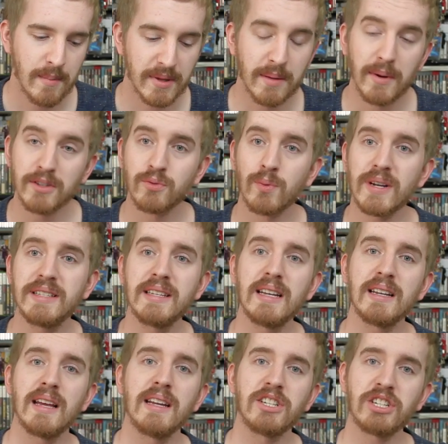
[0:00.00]
But the most
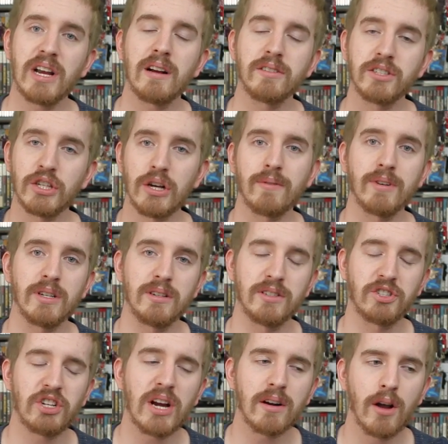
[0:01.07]
recent shared service or
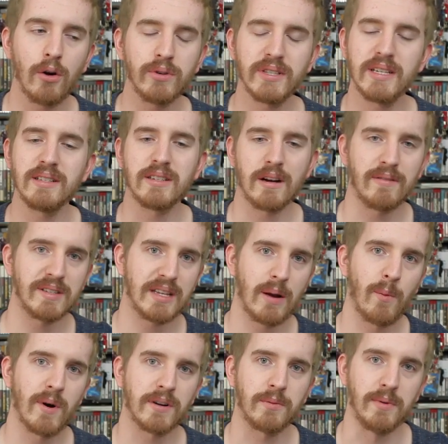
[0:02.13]
shared hosting service I
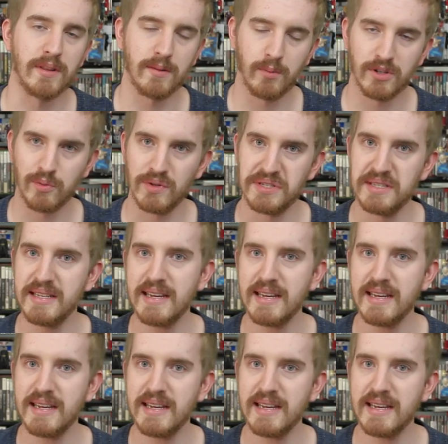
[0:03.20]
worked with, which was